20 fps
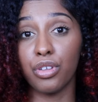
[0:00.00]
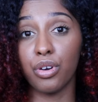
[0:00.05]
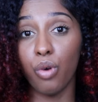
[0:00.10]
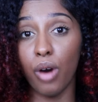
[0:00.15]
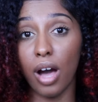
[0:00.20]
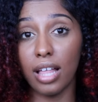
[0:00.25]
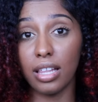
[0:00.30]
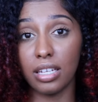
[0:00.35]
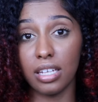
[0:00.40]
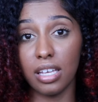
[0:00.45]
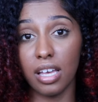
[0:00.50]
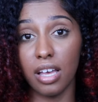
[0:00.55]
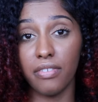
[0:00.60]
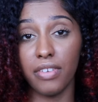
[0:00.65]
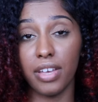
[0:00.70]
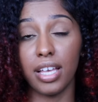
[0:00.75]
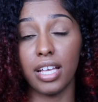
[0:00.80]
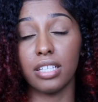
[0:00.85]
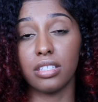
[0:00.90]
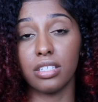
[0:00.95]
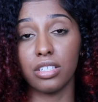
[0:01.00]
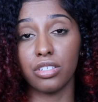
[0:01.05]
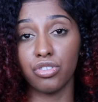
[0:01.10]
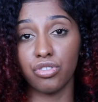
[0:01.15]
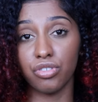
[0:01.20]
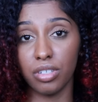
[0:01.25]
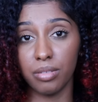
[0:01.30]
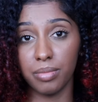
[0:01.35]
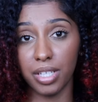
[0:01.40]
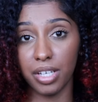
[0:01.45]
The quality of it, it's
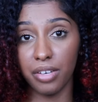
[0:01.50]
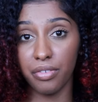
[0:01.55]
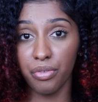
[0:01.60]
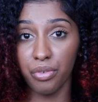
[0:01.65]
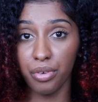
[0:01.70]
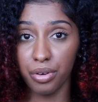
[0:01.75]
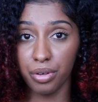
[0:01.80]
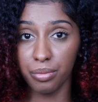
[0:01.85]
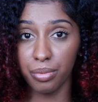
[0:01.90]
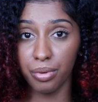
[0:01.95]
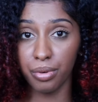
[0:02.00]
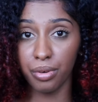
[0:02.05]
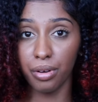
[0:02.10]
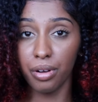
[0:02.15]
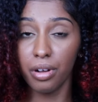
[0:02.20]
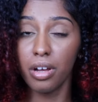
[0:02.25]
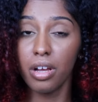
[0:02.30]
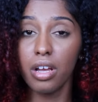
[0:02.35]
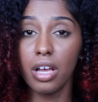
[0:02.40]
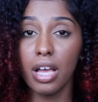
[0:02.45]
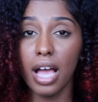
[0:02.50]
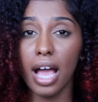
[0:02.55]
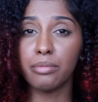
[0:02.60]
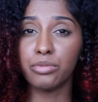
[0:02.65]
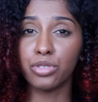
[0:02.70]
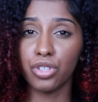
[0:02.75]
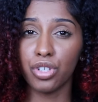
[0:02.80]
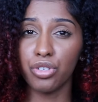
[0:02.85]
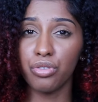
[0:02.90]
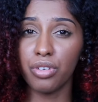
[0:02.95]
extremely affordable. I'm
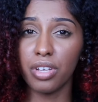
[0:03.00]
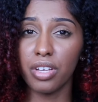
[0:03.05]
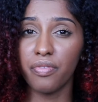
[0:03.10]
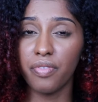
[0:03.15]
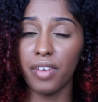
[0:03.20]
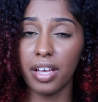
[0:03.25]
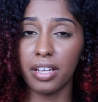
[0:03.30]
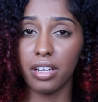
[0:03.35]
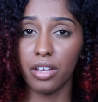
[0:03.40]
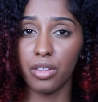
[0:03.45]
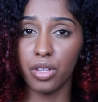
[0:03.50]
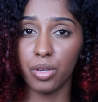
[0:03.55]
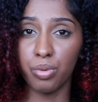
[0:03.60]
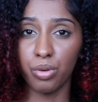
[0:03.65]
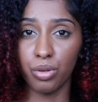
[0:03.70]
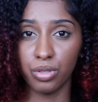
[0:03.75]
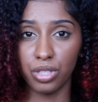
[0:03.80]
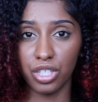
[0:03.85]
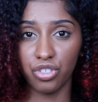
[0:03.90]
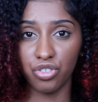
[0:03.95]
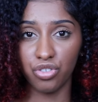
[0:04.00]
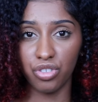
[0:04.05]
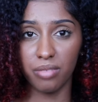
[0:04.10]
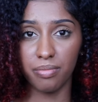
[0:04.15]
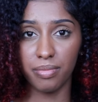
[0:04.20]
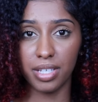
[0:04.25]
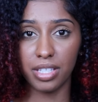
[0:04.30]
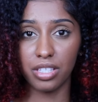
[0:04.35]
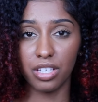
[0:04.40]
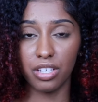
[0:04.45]
sure you can find other protein
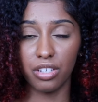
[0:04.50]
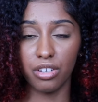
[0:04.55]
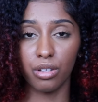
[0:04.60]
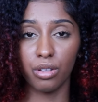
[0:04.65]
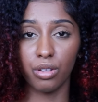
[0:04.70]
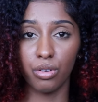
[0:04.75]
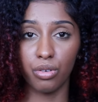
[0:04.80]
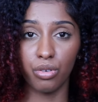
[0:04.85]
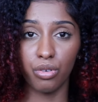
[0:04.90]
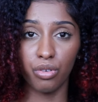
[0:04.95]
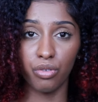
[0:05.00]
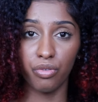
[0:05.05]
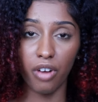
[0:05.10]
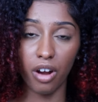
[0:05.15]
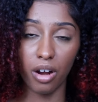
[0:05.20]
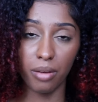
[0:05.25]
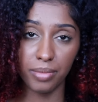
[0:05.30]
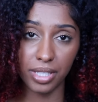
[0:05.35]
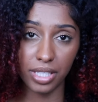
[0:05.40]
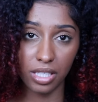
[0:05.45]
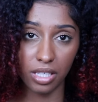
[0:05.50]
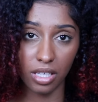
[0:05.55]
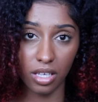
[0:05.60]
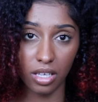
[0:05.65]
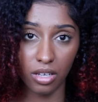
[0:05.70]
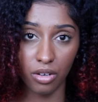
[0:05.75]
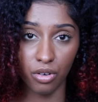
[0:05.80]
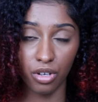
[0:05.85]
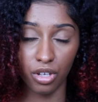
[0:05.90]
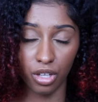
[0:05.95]
treatments in your local
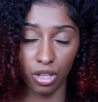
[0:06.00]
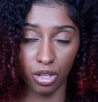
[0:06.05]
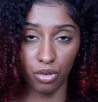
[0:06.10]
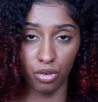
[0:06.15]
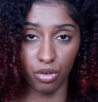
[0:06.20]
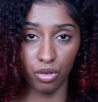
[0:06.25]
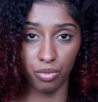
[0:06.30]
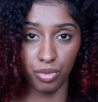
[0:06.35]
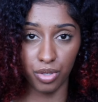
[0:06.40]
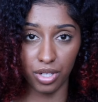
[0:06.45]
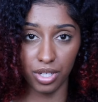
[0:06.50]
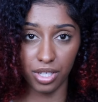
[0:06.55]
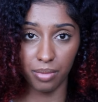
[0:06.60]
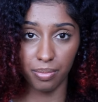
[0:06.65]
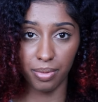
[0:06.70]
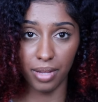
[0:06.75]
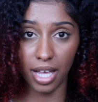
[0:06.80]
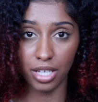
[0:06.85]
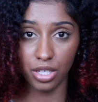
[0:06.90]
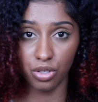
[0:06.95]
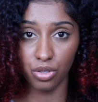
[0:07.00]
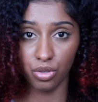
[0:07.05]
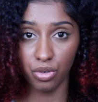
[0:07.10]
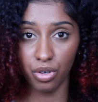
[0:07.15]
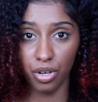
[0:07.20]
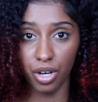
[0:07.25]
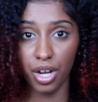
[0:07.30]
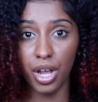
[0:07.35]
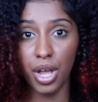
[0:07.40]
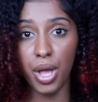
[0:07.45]
pharmacy or your local beauty supply
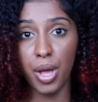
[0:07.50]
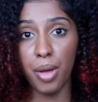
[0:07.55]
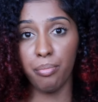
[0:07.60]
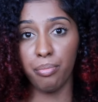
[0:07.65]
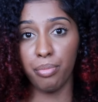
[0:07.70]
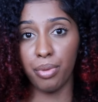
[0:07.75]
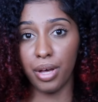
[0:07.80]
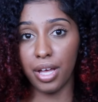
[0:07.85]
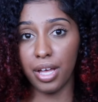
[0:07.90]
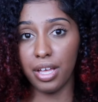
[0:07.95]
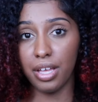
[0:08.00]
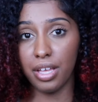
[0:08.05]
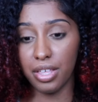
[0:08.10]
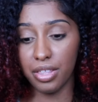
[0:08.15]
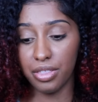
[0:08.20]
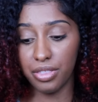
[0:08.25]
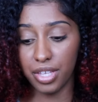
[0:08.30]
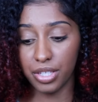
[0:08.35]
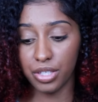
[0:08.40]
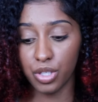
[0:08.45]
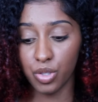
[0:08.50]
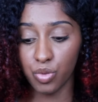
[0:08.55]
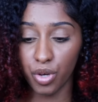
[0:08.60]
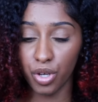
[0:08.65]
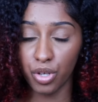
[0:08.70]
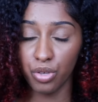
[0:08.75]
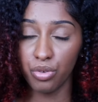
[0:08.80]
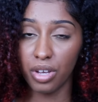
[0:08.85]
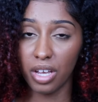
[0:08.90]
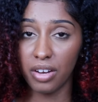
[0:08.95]
store, but this is where
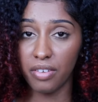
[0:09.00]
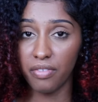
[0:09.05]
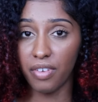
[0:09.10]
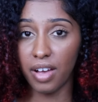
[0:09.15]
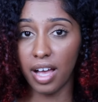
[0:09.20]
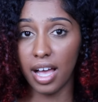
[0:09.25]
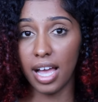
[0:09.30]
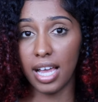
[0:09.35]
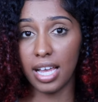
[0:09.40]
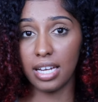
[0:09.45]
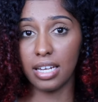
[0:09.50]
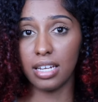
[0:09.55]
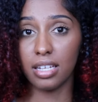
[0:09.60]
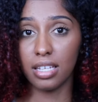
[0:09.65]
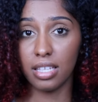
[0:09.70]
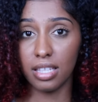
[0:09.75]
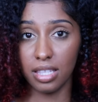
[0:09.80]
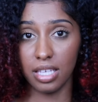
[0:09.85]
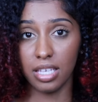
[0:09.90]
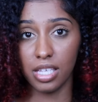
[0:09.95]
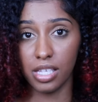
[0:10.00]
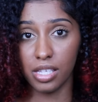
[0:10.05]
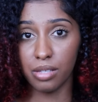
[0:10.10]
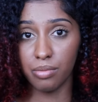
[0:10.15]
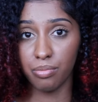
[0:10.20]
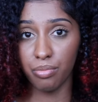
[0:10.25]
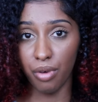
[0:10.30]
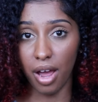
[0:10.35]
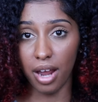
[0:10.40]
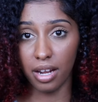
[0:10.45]
you can find these
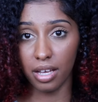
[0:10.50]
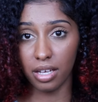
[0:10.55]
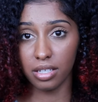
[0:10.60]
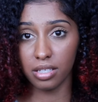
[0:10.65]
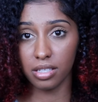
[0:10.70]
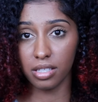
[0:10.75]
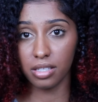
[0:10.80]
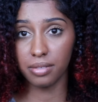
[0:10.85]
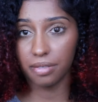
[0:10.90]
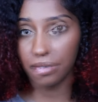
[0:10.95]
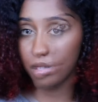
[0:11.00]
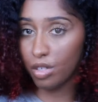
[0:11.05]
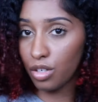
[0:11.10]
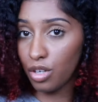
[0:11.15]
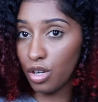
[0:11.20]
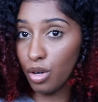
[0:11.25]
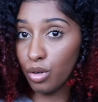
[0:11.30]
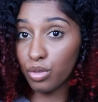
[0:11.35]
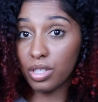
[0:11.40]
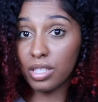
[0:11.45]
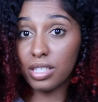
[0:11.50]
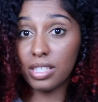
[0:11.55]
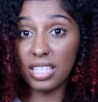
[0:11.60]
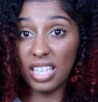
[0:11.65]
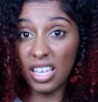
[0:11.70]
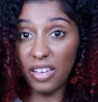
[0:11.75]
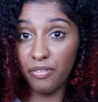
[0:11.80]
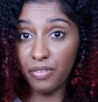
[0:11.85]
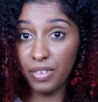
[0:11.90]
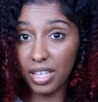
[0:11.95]
products. So
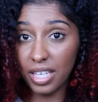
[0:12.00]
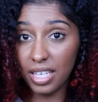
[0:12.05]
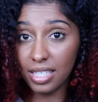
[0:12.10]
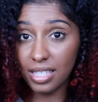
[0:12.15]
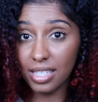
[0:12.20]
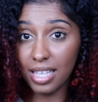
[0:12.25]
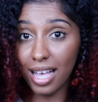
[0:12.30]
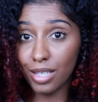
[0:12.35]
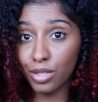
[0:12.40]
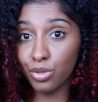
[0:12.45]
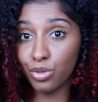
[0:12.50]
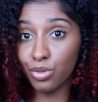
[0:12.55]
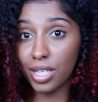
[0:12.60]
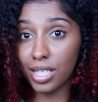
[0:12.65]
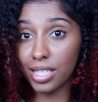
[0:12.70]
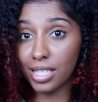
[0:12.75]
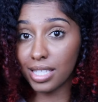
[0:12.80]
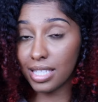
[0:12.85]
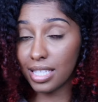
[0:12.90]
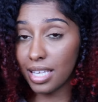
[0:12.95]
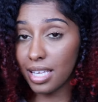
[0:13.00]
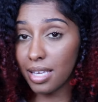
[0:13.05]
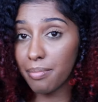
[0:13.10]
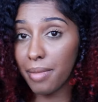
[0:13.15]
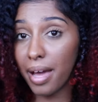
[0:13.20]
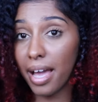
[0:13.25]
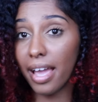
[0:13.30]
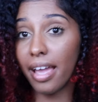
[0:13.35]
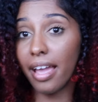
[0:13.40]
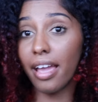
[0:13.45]
stiffness, as you can see,
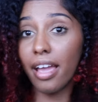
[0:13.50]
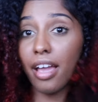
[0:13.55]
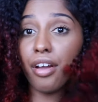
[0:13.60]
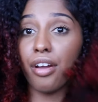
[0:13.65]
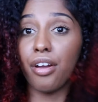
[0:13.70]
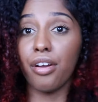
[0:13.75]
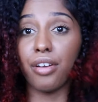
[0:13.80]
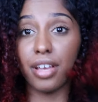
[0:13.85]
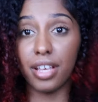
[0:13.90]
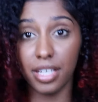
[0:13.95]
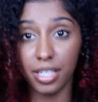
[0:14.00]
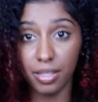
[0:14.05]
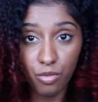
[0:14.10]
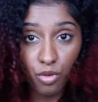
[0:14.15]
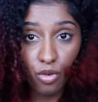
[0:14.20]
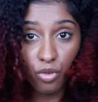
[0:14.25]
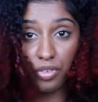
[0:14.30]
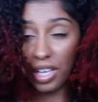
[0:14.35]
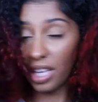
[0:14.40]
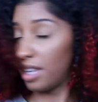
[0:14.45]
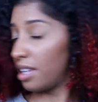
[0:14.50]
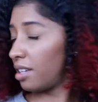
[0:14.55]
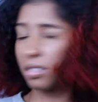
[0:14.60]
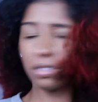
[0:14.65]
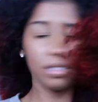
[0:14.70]
my hair is moving.